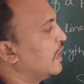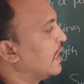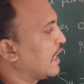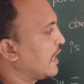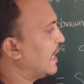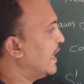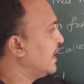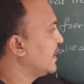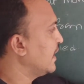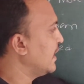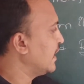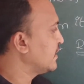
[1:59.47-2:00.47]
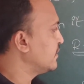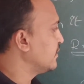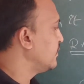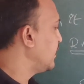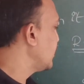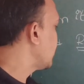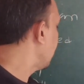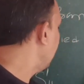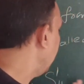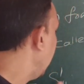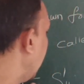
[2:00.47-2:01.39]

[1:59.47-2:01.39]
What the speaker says: radical axis. These two